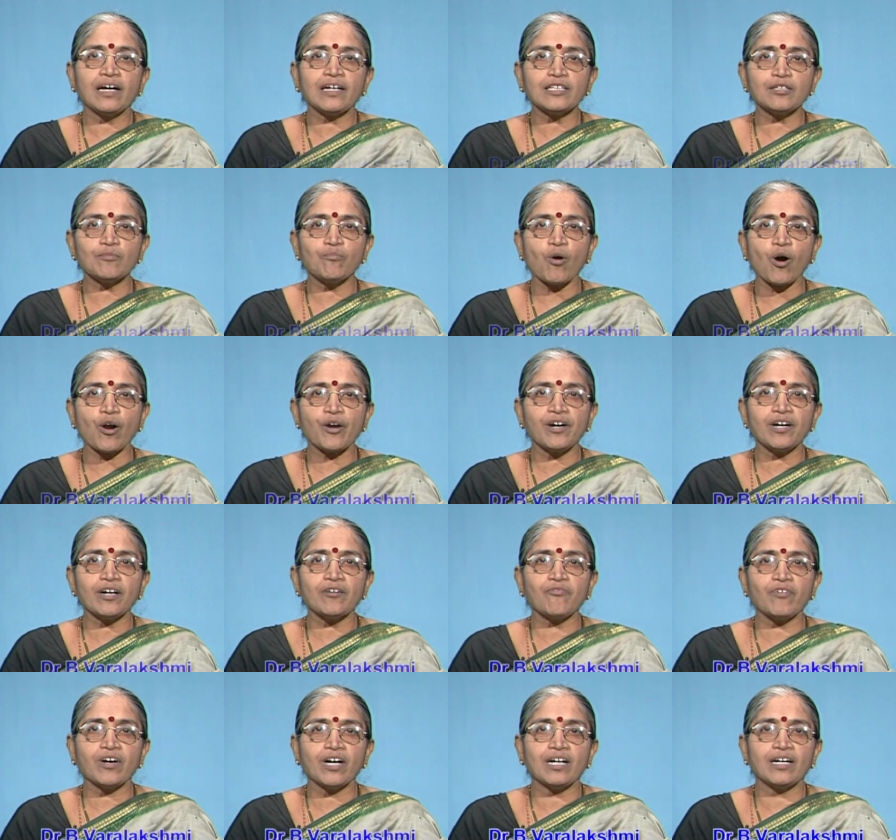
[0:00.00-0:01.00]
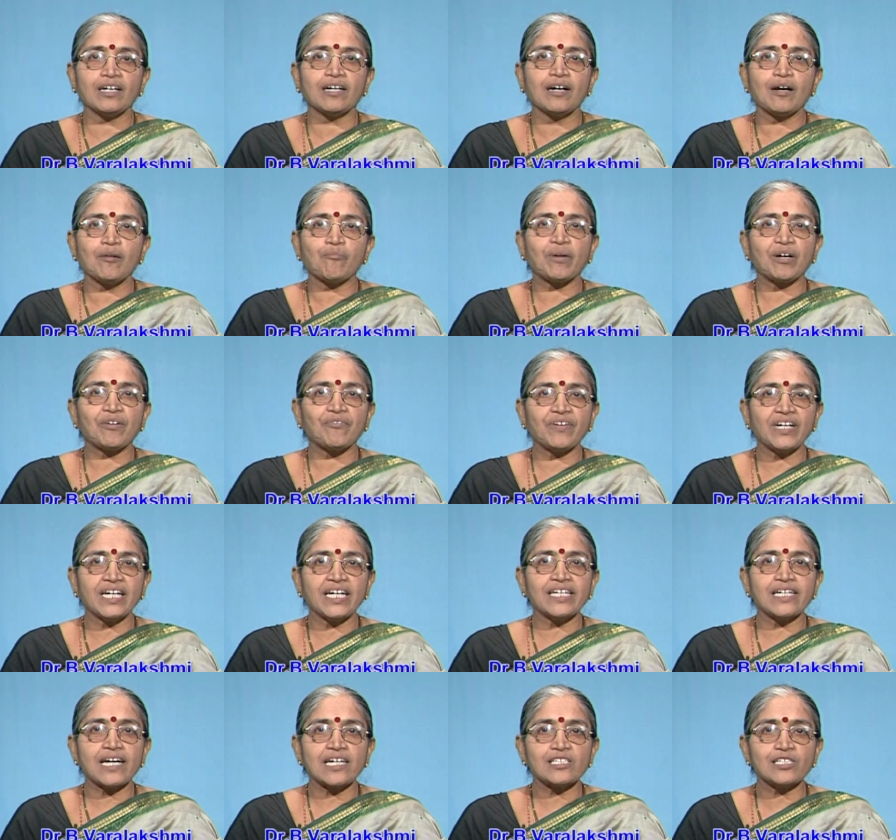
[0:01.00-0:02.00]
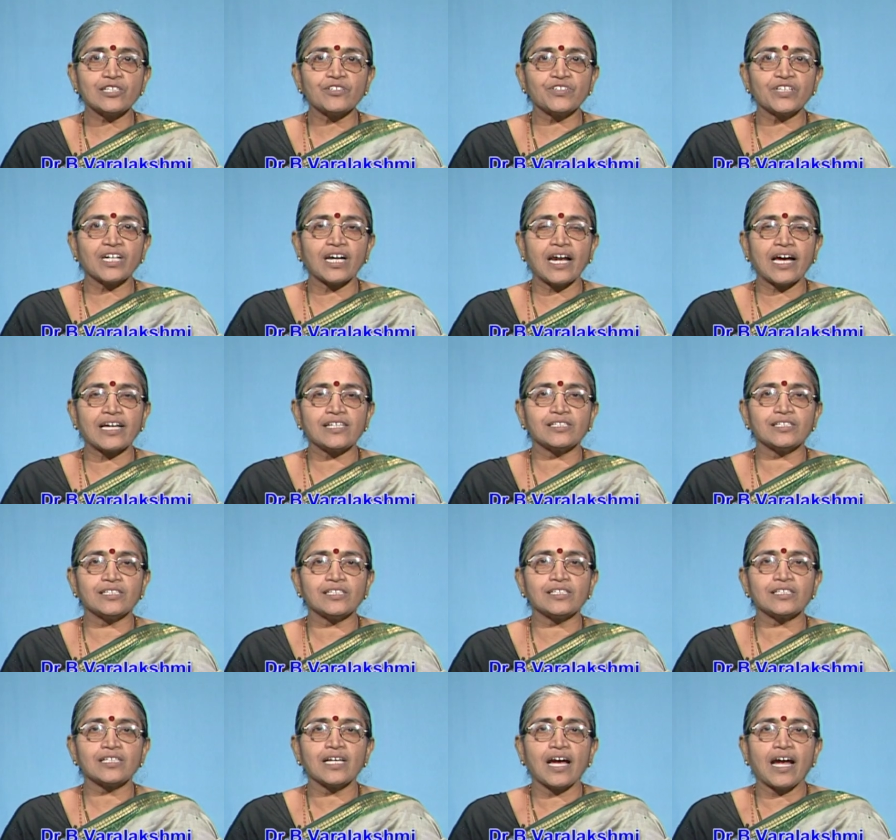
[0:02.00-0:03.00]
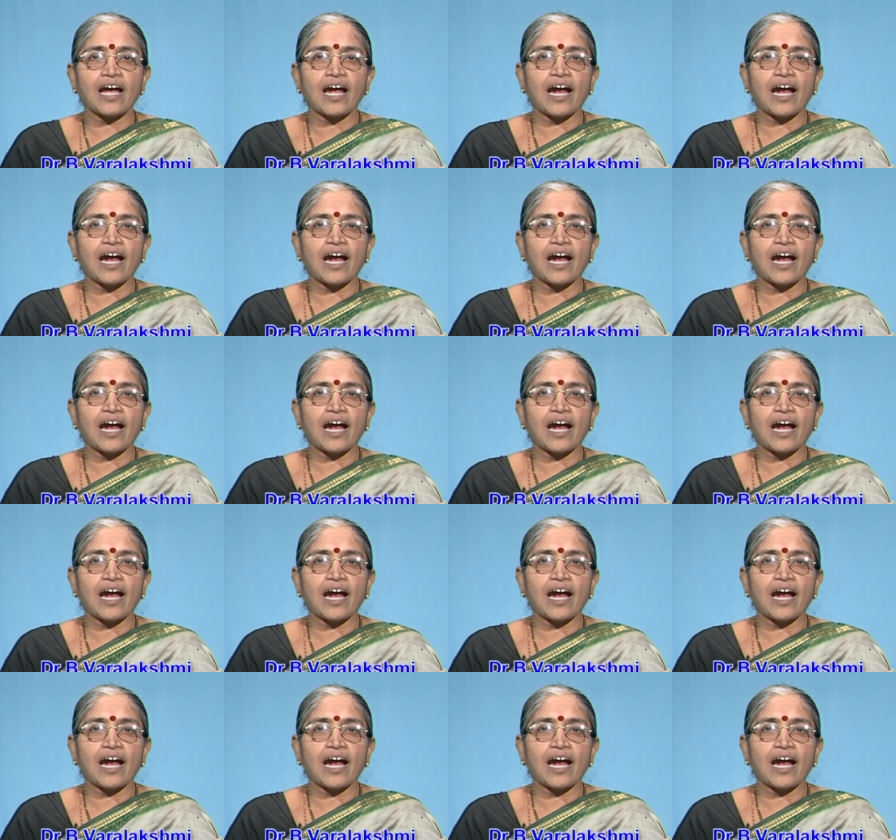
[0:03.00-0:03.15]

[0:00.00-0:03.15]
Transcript: in the modern world, but Willy doesn't realize this